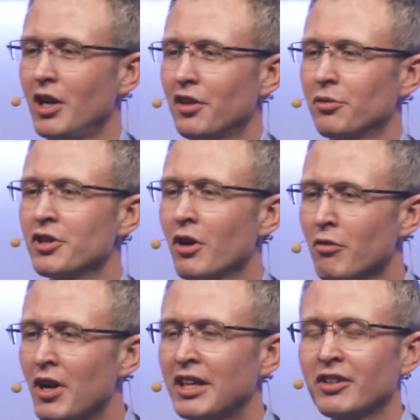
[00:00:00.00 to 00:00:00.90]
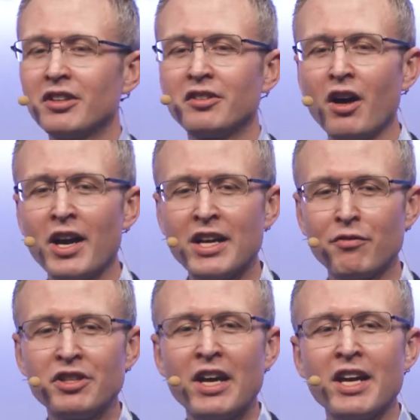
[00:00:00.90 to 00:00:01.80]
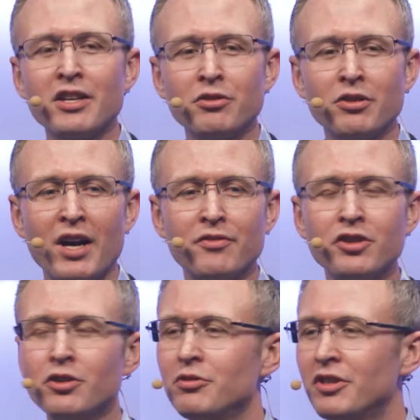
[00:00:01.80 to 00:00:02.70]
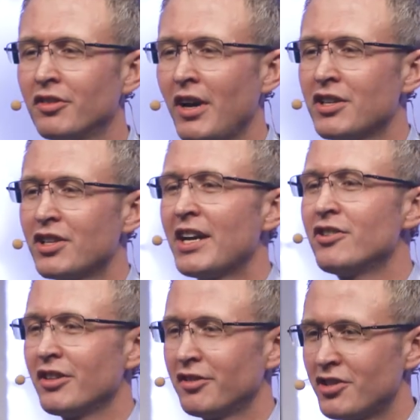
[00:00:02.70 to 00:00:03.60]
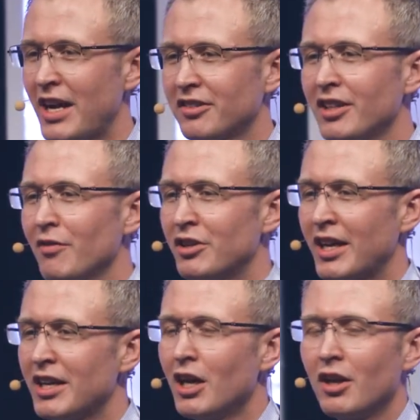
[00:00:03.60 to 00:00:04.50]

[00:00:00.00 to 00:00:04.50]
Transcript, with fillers: So when you're running the design every day, you, you have new design changes checked in every day.